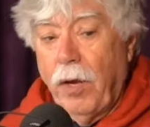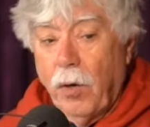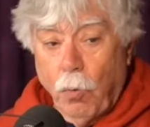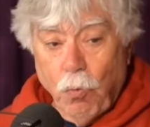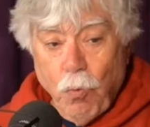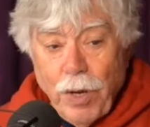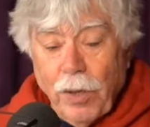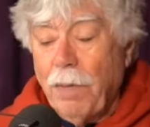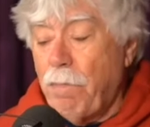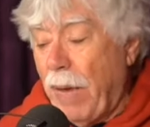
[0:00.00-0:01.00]
are
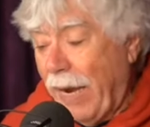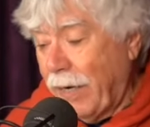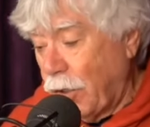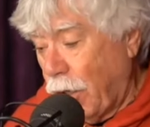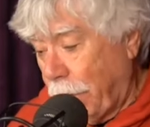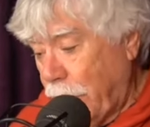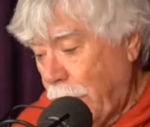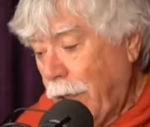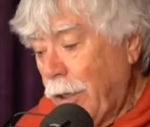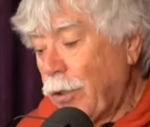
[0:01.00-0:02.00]
really banged up.
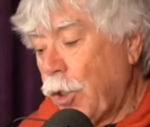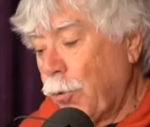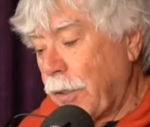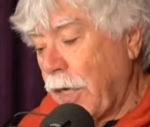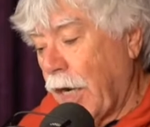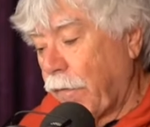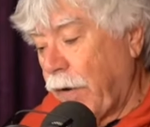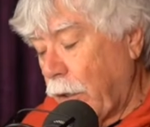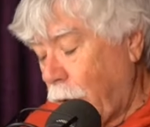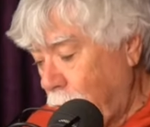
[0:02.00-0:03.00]
Tua
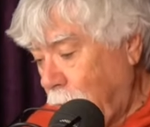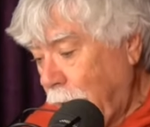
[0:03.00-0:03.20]
Tagovailoa